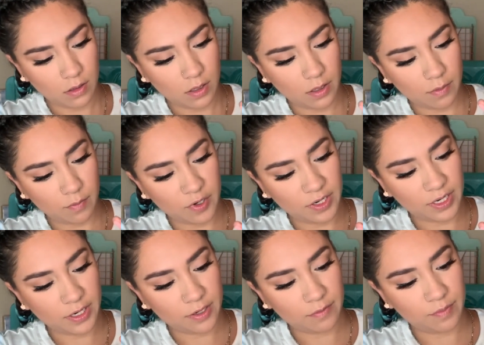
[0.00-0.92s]
I'm running
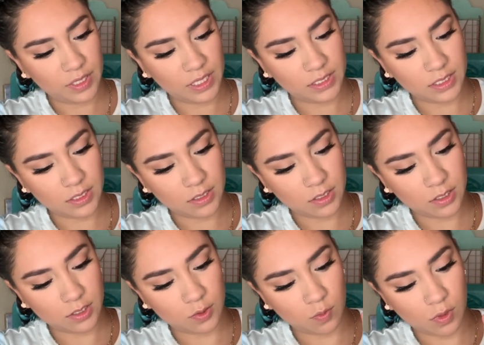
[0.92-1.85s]
out of places to
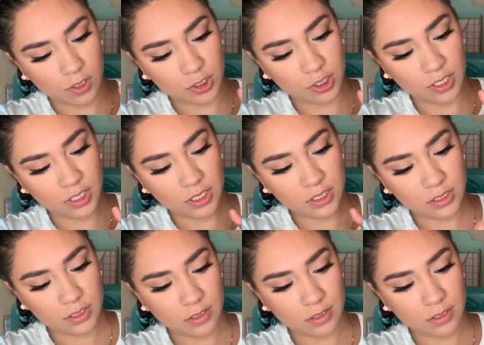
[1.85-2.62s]
swatch these,